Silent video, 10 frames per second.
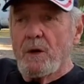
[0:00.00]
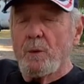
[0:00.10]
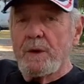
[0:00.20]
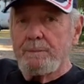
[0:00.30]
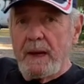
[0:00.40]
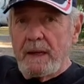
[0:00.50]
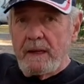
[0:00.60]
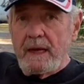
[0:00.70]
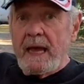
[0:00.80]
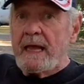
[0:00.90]
we pay
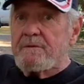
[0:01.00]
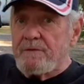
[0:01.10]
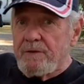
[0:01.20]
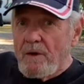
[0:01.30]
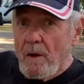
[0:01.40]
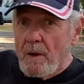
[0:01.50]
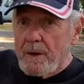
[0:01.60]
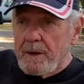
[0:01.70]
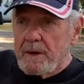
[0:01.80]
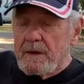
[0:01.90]
in Florida